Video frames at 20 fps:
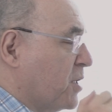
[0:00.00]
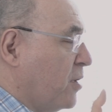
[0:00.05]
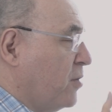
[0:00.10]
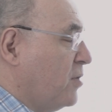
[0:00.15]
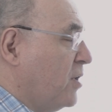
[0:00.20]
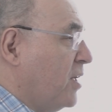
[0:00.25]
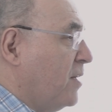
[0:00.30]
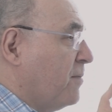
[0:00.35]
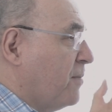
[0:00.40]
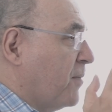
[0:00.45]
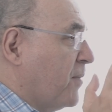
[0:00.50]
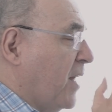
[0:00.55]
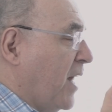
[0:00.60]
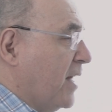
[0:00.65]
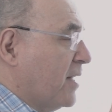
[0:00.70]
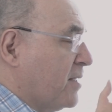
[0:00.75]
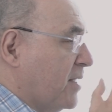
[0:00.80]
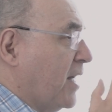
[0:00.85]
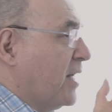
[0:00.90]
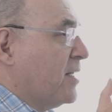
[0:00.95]
so
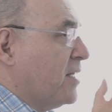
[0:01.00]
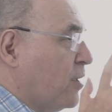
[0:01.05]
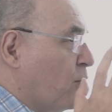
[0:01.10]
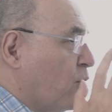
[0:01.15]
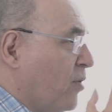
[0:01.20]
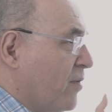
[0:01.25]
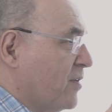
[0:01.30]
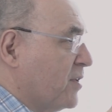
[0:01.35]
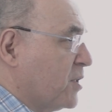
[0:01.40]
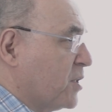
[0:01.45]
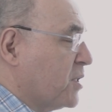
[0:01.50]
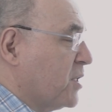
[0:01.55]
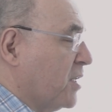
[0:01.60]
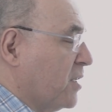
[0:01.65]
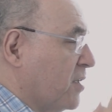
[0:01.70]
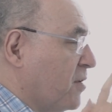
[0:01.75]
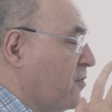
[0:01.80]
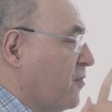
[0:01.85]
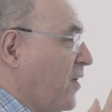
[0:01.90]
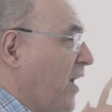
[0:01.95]
that that
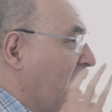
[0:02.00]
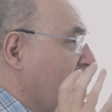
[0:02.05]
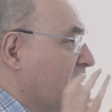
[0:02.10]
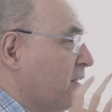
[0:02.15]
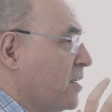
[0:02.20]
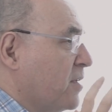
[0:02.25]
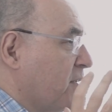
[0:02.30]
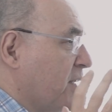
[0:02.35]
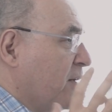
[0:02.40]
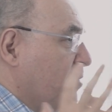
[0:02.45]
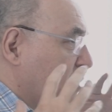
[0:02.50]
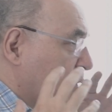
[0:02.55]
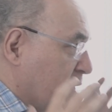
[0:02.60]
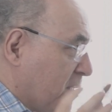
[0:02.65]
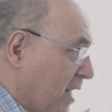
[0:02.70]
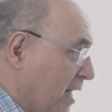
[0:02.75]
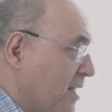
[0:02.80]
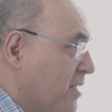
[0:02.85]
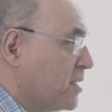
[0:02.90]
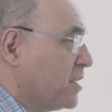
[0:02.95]
equivalencing, the fact that there is
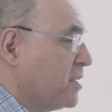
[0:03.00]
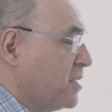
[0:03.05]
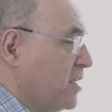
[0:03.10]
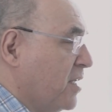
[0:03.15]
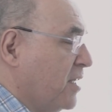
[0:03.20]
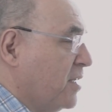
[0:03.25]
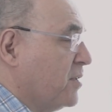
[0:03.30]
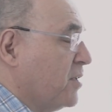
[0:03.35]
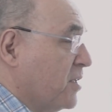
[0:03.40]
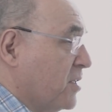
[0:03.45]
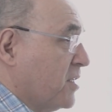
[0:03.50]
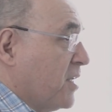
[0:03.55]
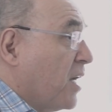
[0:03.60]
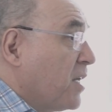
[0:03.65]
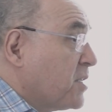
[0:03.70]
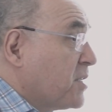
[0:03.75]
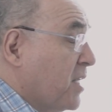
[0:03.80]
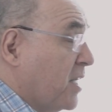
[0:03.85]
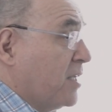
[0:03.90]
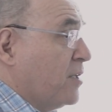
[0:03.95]
an entity that
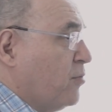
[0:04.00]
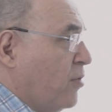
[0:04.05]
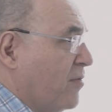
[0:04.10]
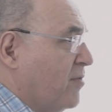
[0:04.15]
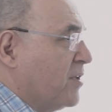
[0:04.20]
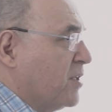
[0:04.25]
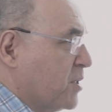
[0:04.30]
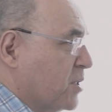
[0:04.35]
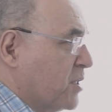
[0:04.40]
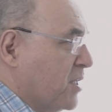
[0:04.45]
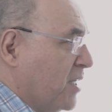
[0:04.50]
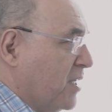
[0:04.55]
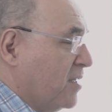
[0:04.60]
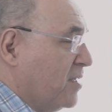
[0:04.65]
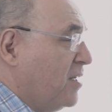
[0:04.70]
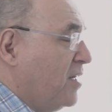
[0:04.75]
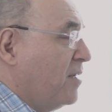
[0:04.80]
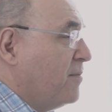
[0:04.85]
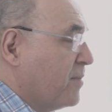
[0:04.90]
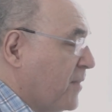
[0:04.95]
does that
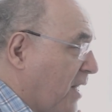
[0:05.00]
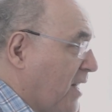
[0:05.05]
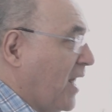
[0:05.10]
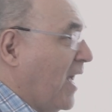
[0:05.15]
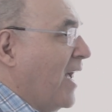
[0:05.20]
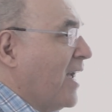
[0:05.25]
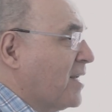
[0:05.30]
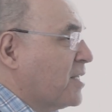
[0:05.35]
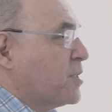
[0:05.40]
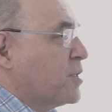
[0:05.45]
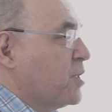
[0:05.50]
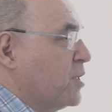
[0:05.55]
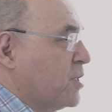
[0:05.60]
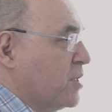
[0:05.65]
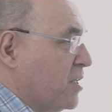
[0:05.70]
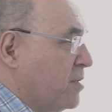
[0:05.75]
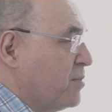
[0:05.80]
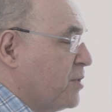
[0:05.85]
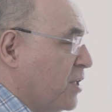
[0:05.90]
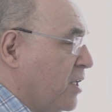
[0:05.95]
equivalencing, that acts as
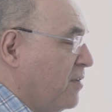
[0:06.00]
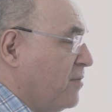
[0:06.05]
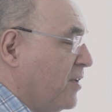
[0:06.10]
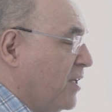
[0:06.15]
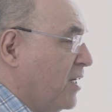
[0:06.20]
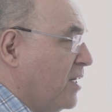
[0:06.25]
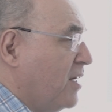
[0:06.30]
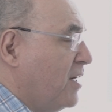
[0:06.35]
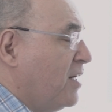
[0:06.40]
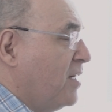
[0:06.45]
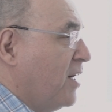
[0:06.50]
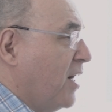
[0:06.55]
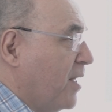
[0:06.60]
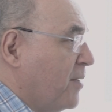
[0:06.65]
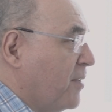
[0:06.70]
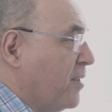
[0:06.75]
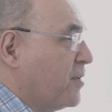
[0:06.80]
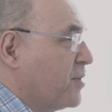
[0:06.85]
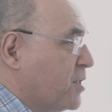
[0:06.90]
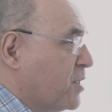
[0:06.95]
an observer,
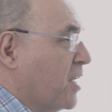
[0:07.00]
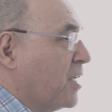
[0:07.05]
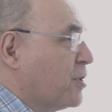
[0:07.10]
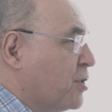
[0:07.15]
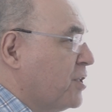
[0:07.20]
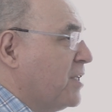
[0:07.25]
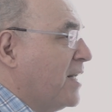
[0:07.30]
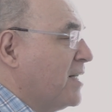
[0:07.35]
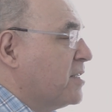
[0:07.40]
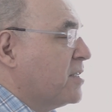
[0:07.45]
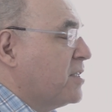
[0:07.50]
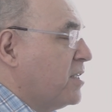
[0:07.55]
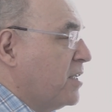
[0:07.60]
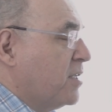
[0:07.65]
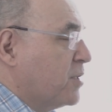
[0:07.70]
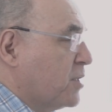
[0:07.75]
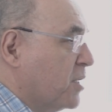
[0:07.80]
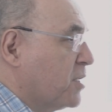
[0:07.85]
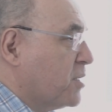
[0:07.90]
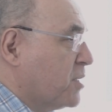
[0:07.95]
and that such an entity
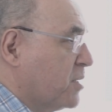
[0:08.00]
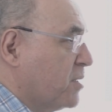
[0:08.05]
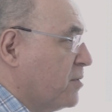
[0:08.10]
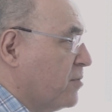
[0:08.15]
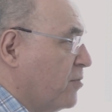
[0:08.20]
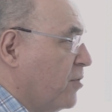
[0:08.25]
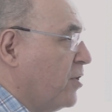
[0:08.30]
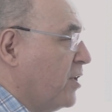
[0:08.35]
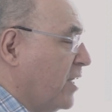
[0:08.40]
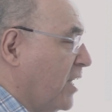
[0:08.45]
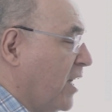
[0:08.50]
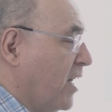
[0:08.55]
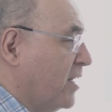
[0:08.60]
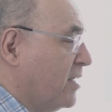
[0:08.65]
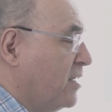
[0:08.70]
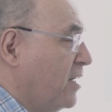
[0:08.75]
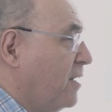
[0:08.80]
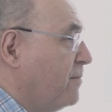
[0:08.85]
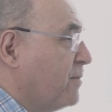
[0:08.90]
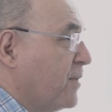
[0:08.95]
exists in the
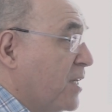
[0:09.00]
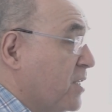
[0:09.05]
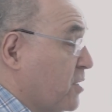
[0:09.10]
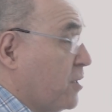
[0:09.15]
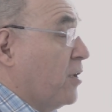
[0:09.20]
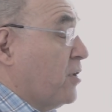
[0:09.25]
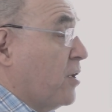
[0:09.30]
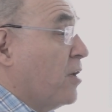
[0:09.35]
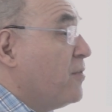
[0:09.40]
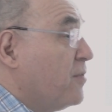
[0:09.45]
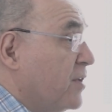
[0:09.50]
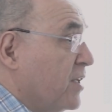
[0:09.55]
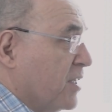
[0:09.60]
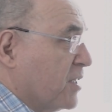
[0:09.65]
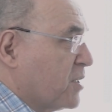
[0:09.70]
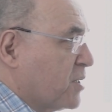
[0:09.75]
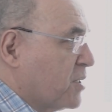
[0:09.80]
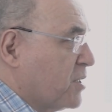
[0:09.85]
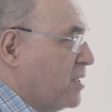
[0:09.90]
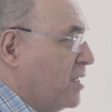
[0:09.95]
Ruliad is not
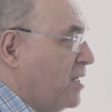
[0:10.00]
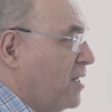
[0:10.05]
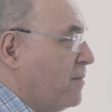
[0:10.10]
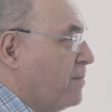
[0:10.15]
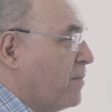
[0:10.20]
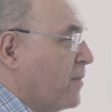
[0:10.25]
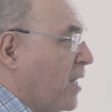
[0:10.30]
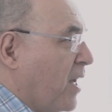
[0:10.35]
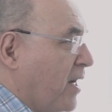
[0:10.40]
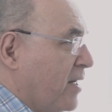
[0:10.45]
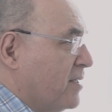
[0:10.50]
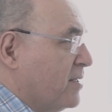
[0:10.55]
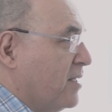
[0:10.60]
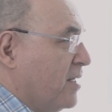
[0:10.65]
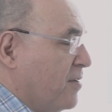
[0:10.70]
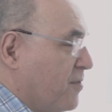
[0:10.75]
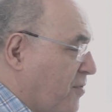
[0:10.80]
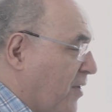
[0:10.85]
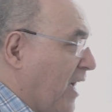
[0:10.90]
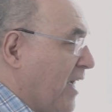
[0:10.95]
obvious. And
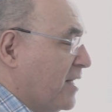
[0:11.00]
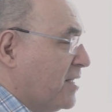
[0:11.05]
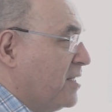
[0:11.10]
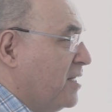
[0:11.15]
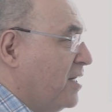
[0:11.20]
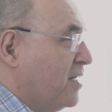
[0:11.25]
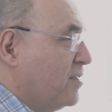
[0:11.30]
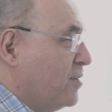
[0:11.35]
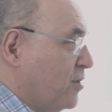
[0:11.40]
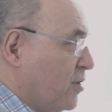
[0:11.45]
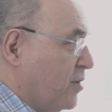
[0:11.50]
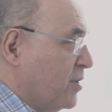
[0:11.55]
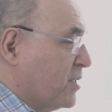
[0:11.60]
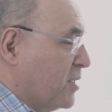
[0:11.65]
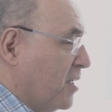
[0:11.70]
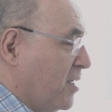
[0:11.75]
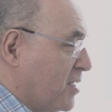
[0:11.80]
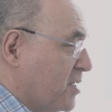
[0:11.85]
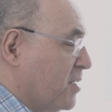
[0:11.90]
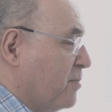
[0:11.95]
in fact, you know,
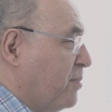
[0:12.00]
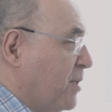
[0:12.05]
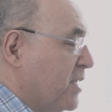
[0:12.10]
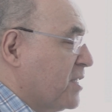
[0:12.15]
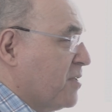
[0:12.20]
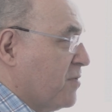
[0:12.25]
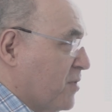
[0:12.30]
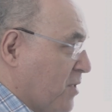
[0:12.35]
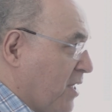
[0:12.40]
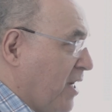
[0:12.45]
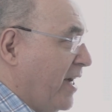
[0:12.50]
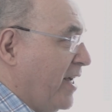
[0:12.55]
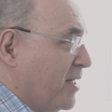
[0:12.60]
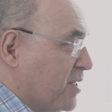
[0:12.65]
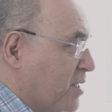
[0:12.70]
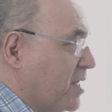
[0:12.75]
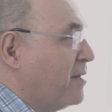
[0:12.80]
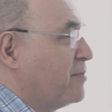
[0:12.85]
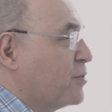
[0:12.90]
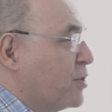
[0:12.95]
it's a, it's a piece of
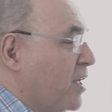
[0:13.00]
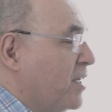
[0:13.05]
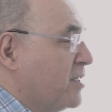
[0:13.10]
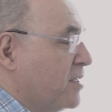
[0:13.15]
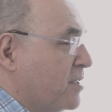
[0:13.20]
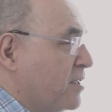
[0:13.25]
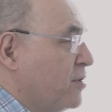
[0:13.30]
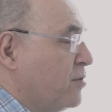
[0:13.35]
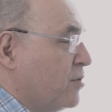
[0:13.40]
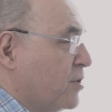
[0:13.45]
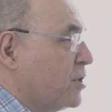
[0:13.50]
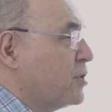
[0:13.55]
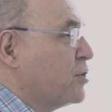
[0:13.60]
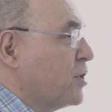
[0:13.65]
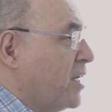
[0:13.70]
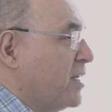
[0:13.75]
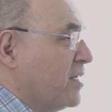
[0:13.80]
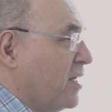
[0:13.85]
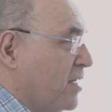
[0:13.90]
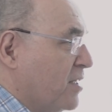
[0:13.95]
science I'm trying to do to
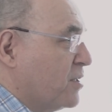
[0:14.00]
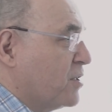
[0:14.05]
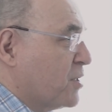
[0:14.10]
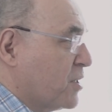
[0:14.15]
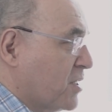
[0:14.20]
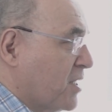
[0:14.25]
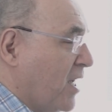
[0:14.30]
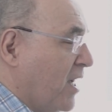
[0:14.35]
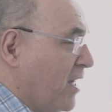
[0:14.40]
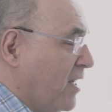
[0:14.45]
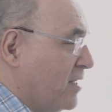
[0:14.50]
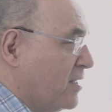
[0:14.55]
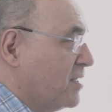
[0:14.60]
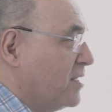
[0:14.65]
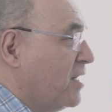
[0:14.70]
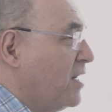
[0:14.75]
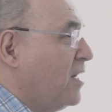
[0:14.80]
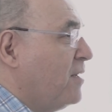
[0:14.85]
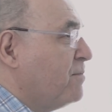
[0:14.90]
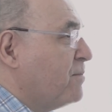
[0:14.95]
try to understand